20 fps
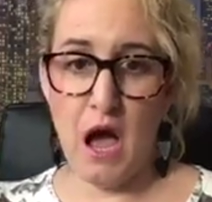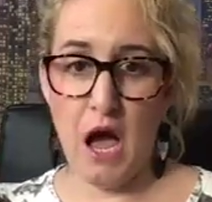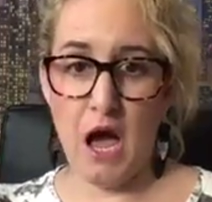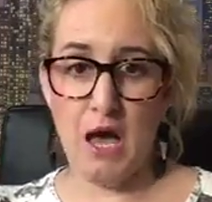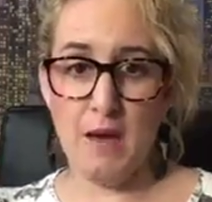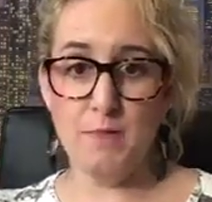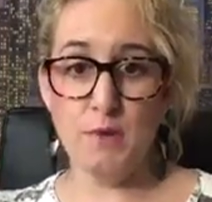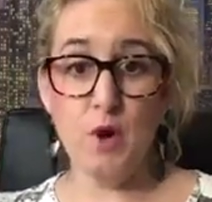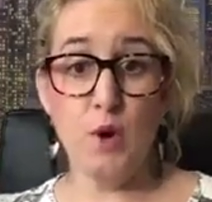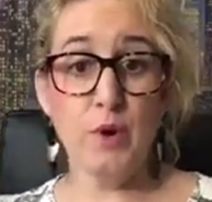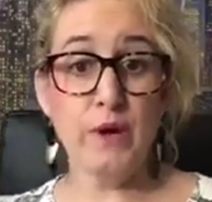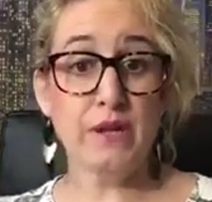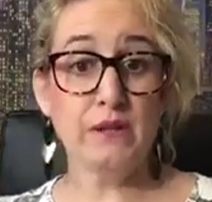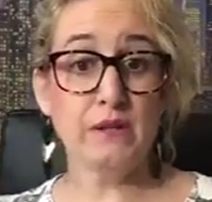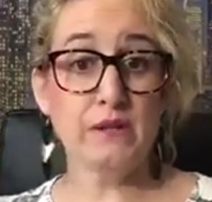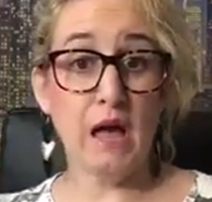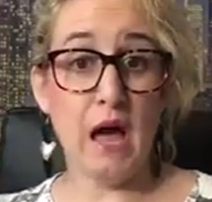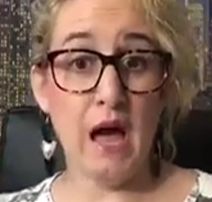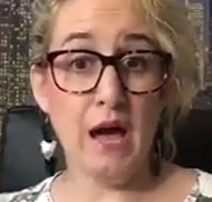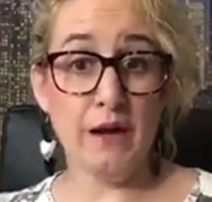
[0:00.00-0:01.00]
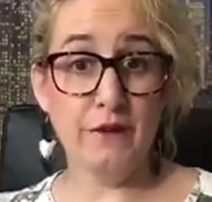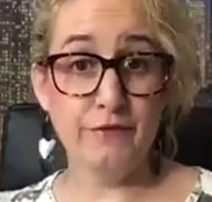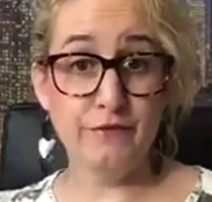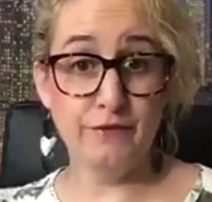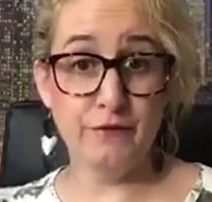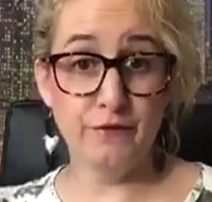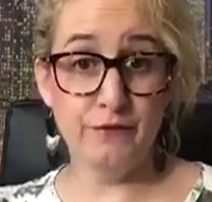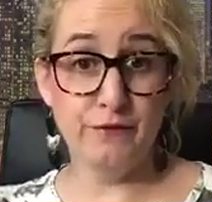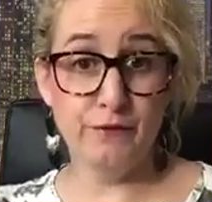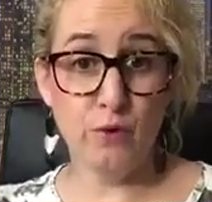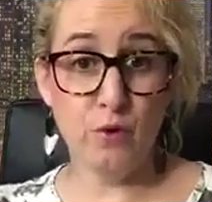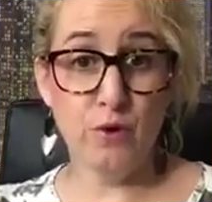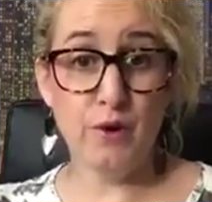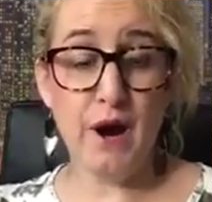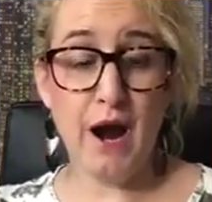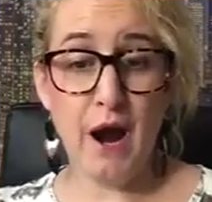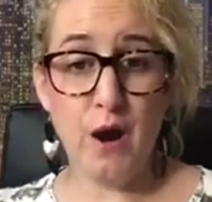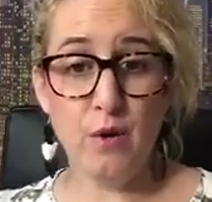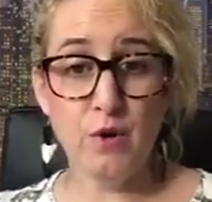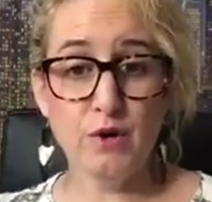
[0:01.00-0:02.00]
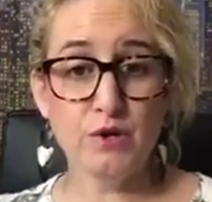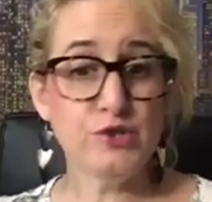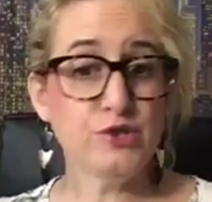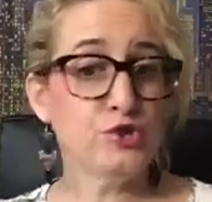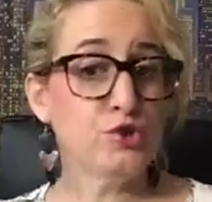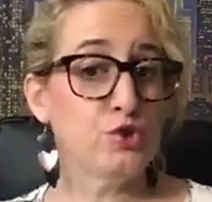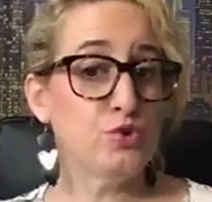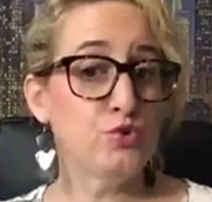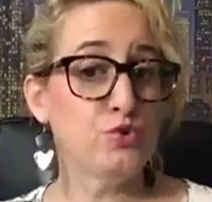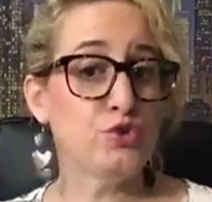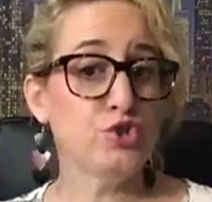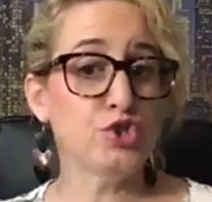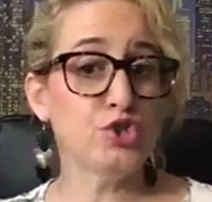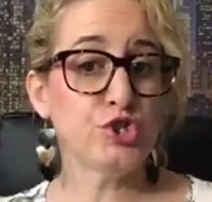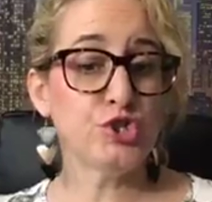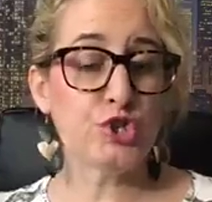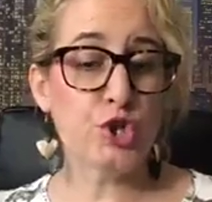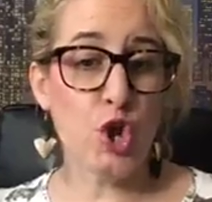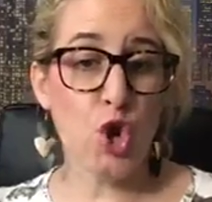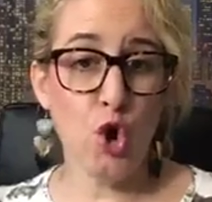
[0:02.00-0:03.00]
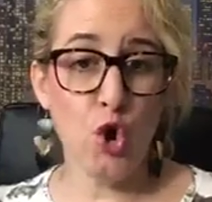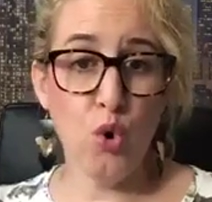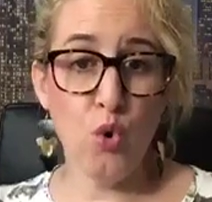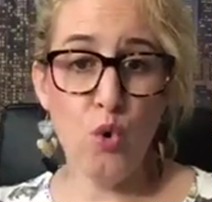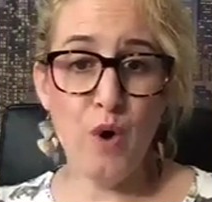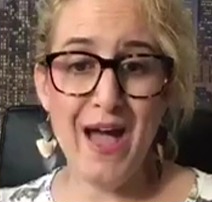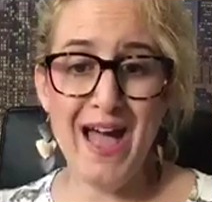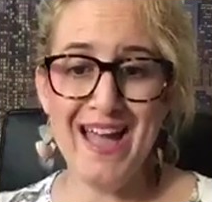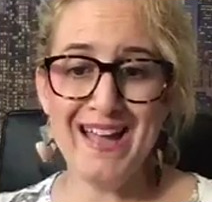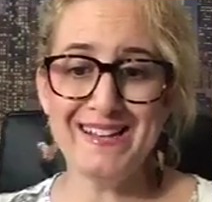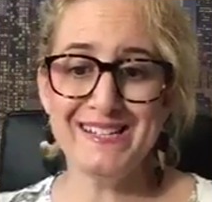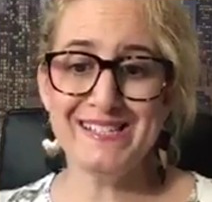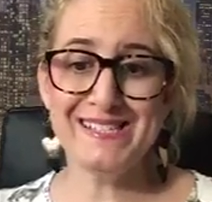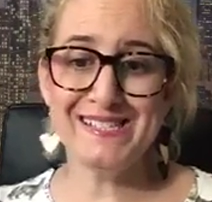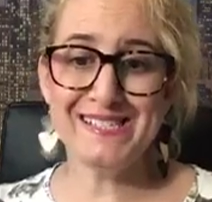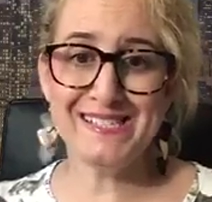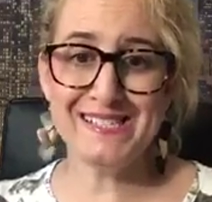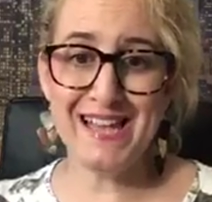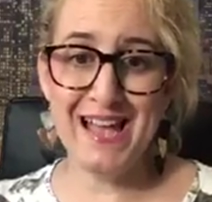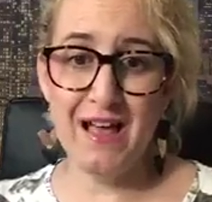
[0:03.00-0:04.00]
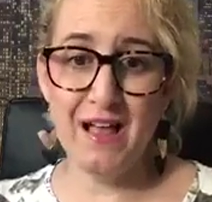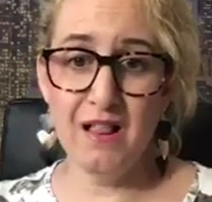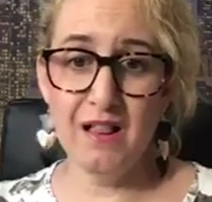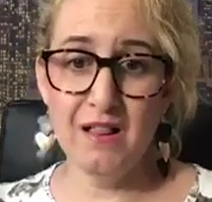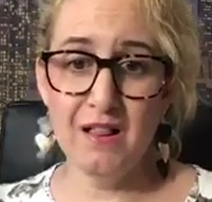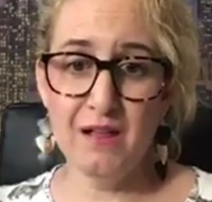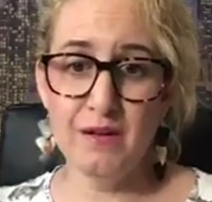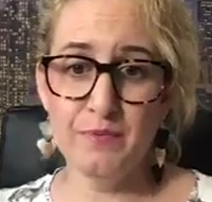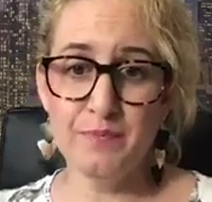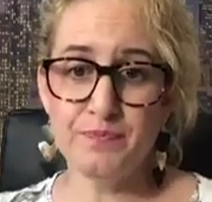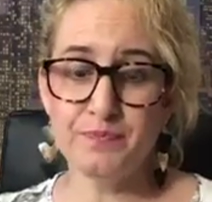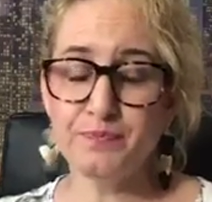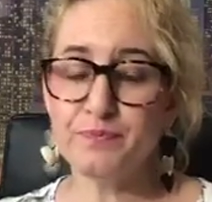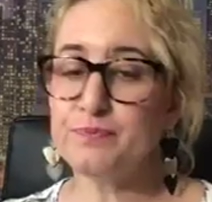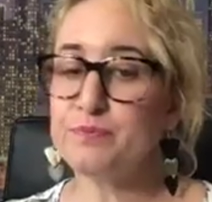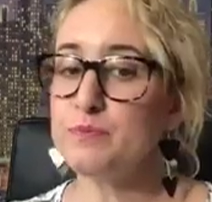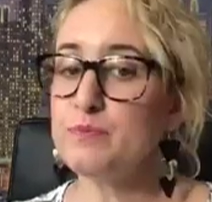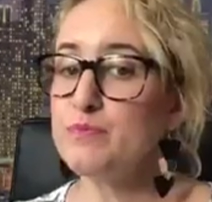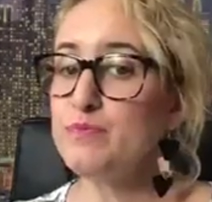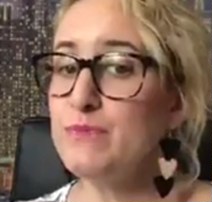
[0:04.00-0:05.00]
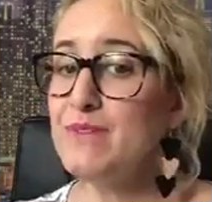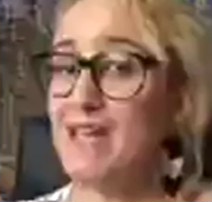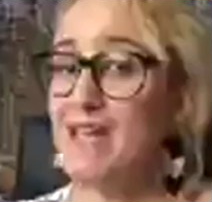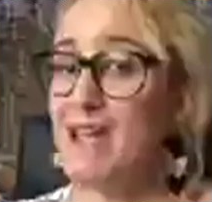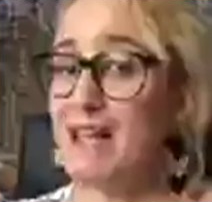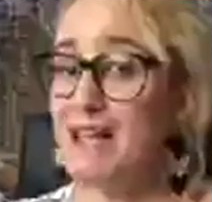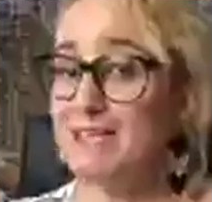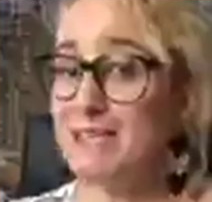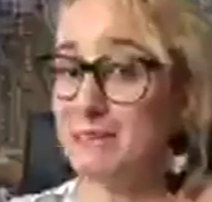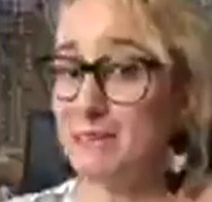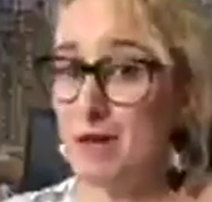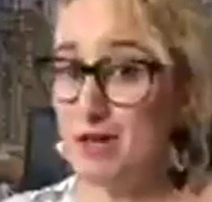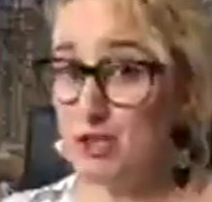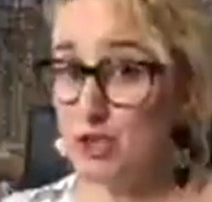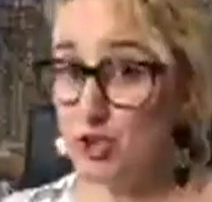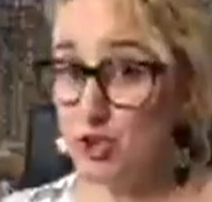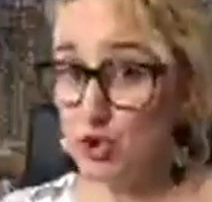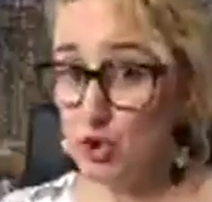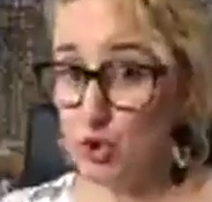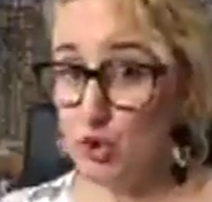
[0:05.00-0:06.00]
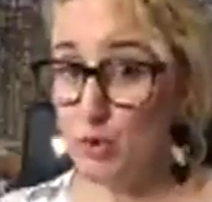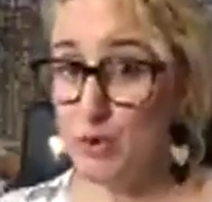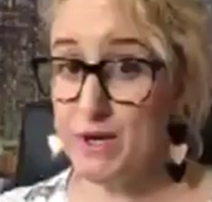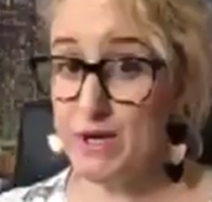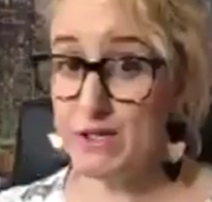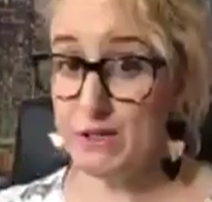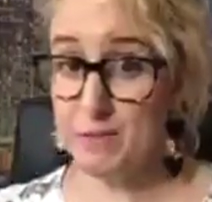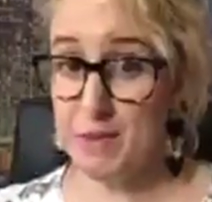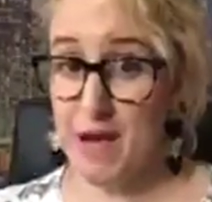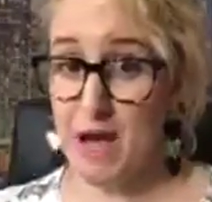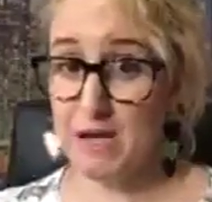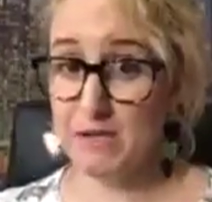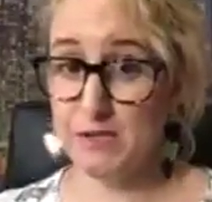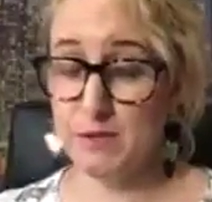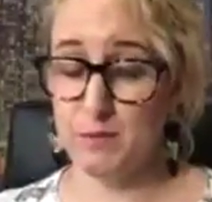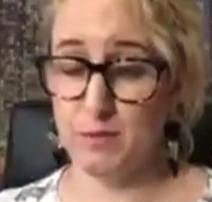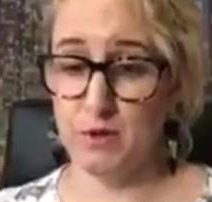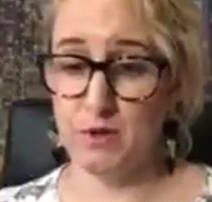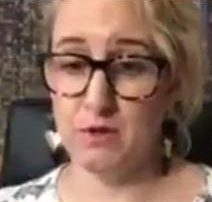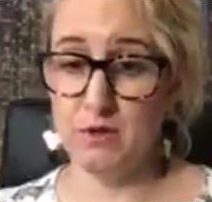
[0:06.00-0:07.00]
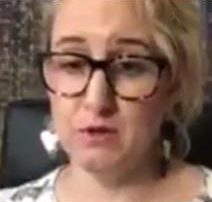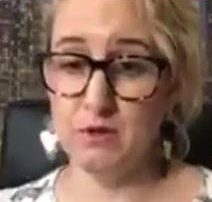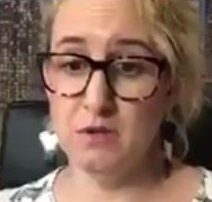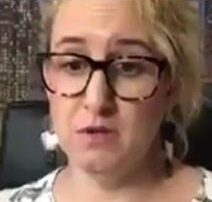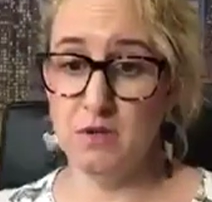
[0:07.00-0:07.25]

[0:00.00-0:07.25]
I'm going live for 4 hours to show and sell as much jewelry as possible.